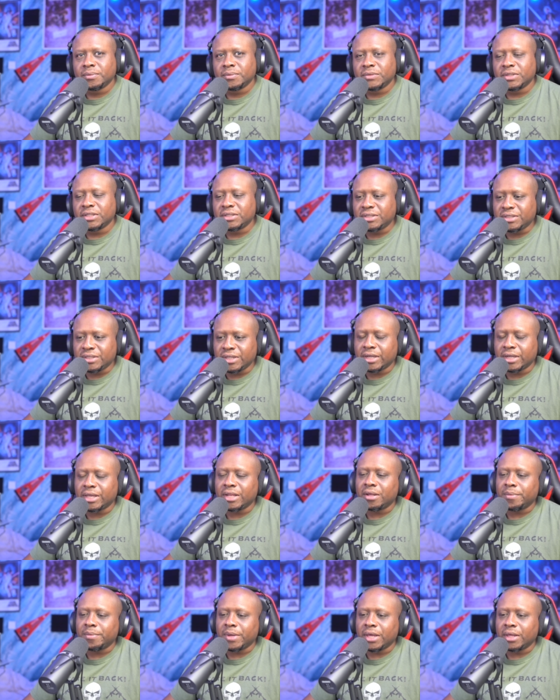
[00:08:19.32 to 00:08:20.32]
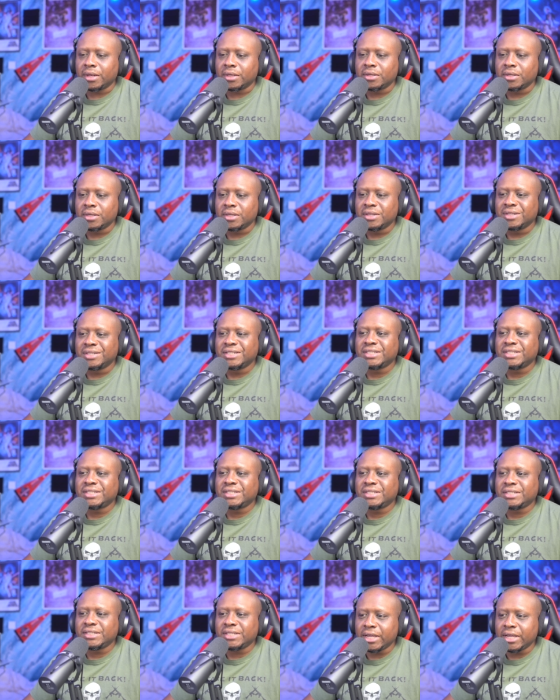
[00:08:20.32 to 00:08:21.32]
Sickening, man.
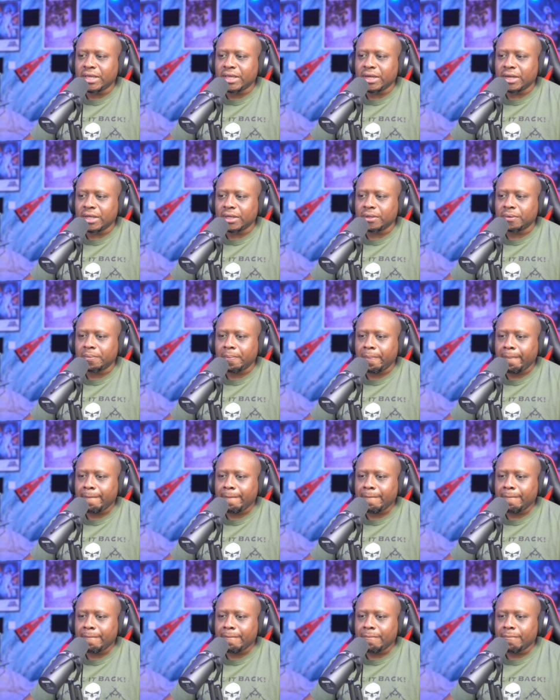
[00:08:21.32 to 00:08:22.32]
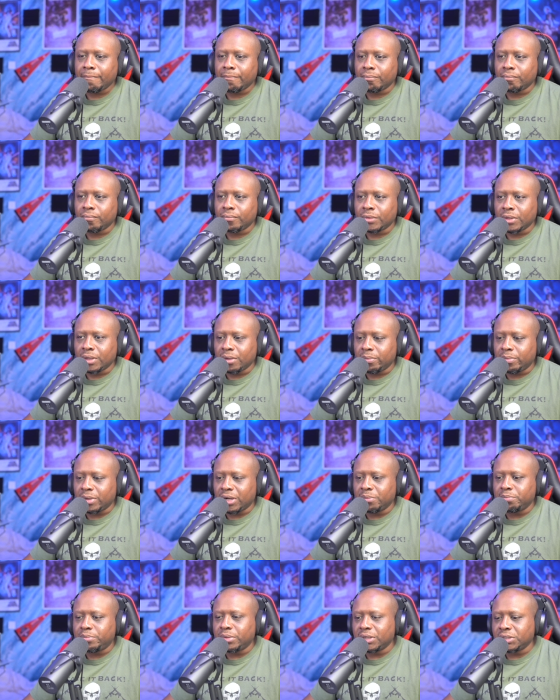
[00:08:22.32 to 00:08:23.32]
Sickening. But
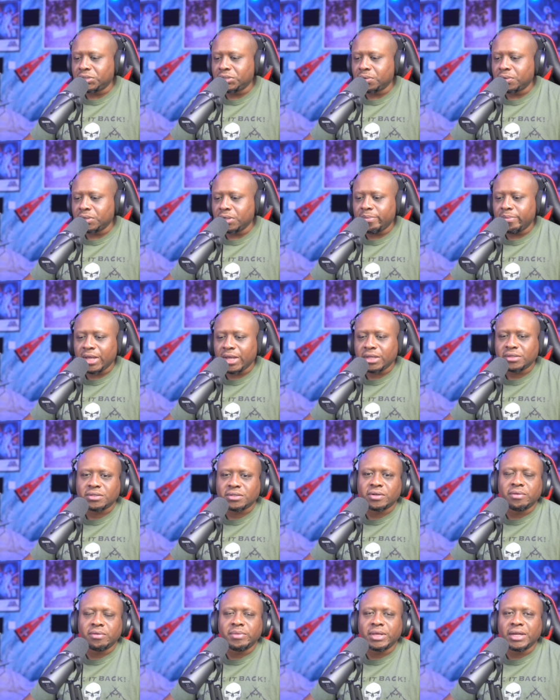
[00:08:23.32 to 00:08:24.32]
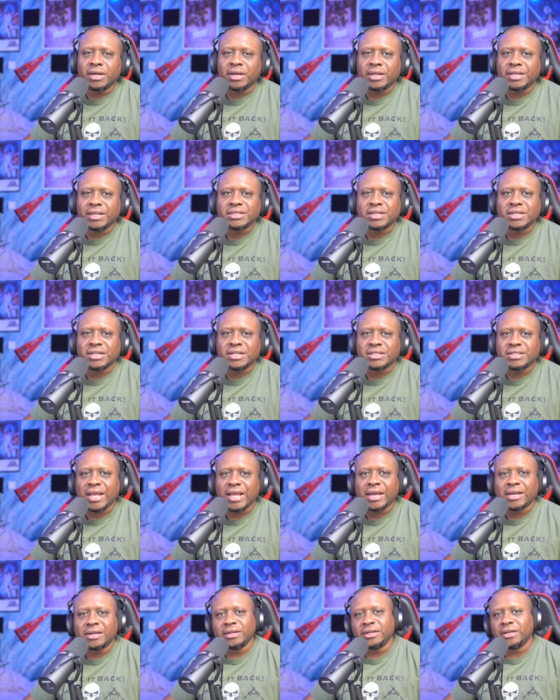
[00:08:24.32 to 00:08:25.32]
I'm pretty sure your mainstream media isn't
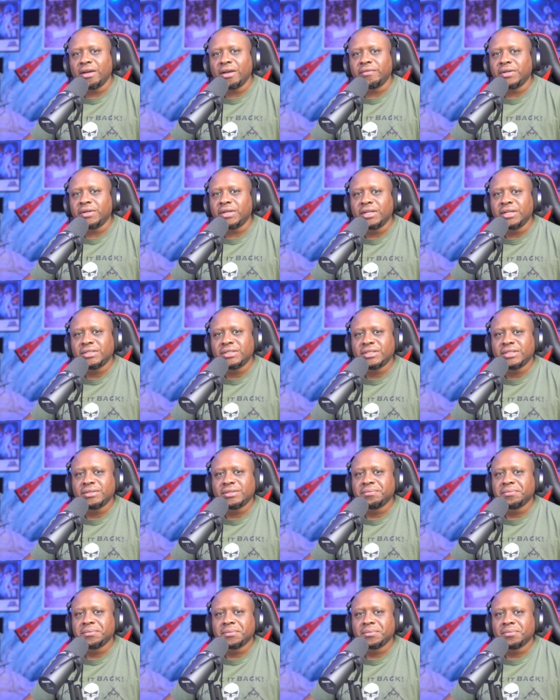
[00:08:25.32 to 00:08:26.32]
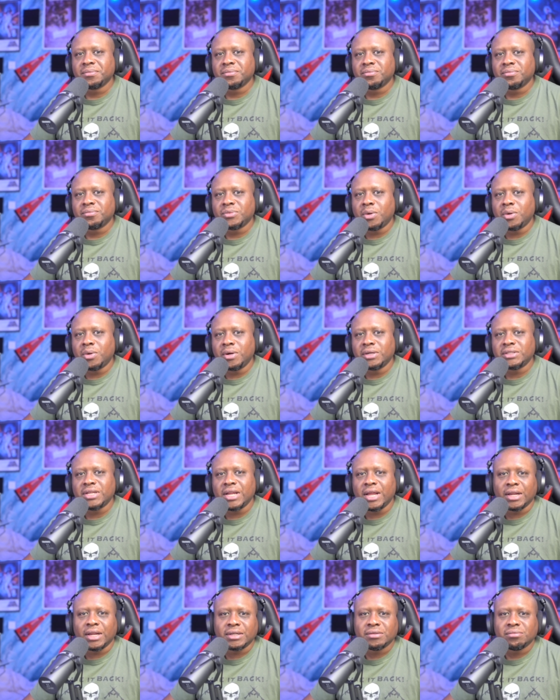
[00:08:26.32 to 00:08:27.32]
exactly covering this. Of course
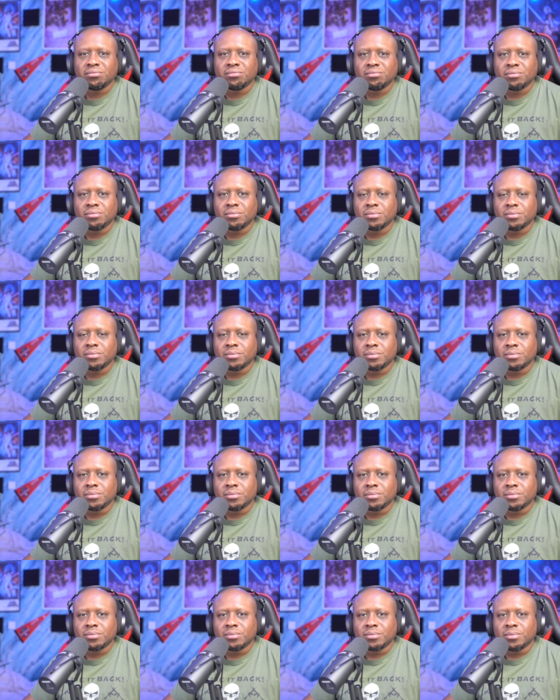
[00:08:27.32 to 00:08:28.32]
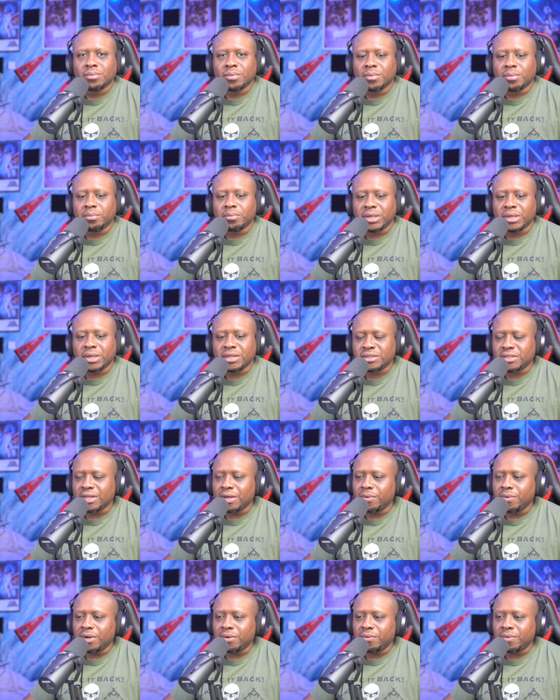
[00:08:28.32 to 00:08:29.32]
not. Because they
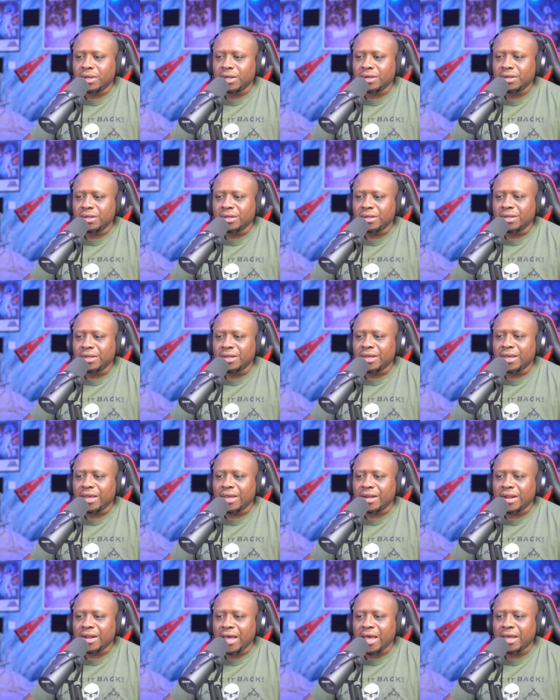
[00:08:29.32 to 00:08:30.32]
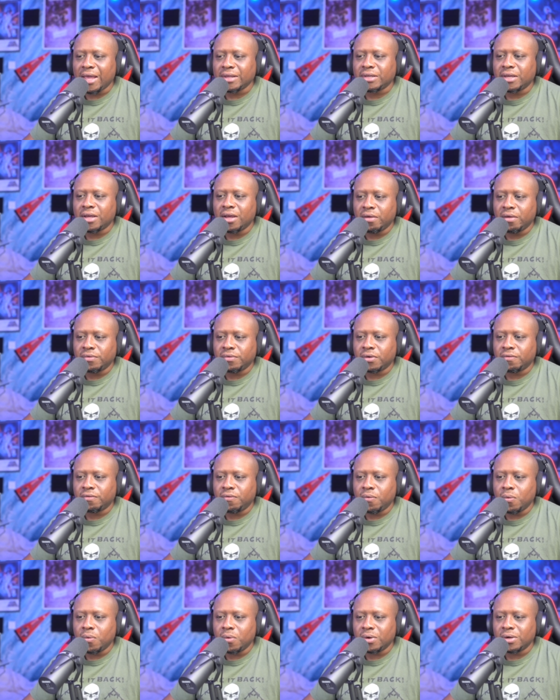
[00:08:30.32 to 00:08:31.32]
want to run and hide cover
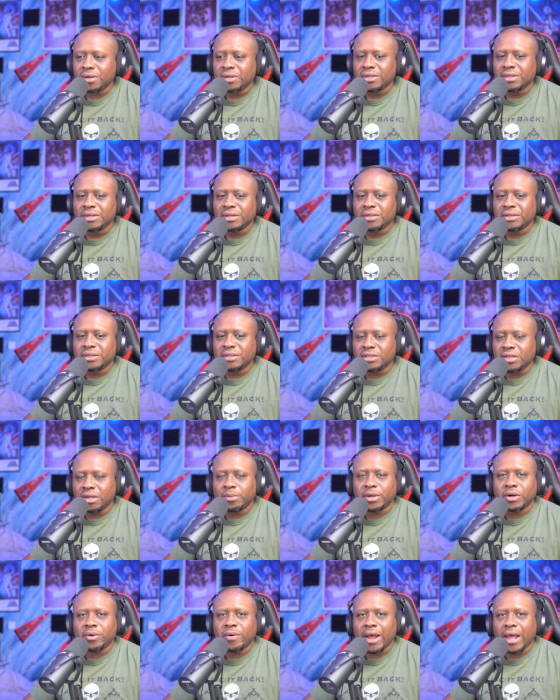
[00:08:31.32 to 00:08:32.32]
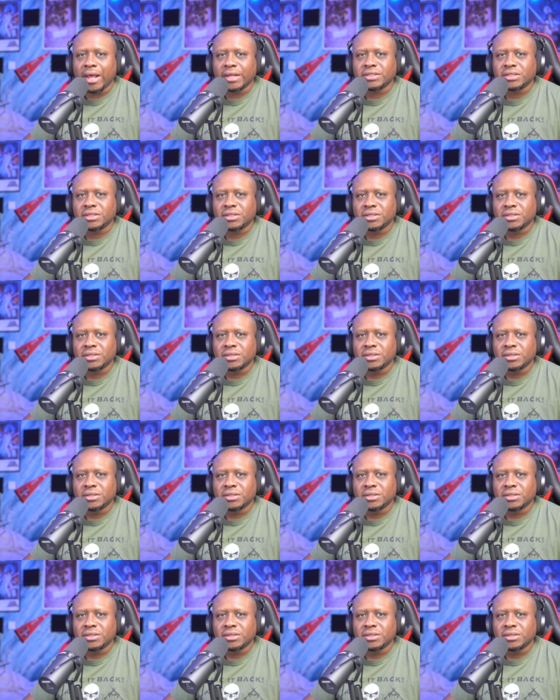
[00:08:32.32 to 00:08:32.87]
for Democrats.